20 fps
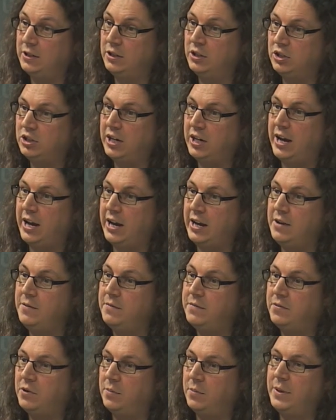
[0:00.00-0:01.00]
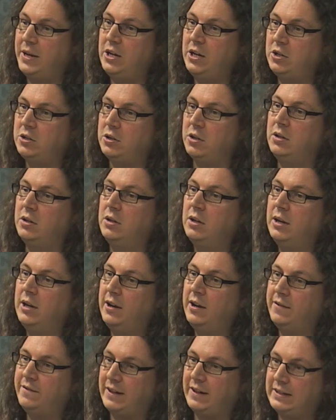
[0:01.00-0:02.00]
share information
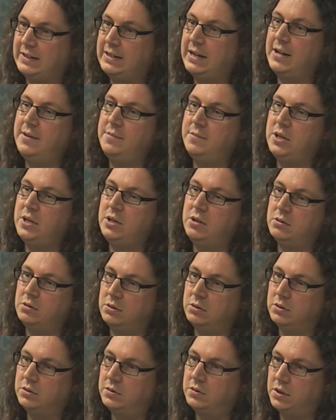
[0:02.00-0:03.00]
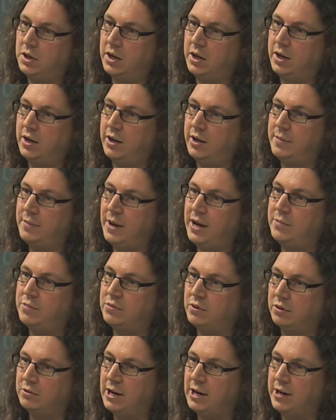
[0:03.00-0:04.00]
that can be used by
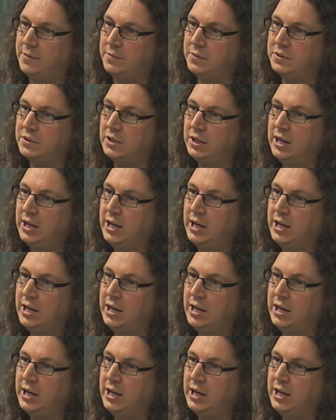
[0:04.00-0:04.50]
programs,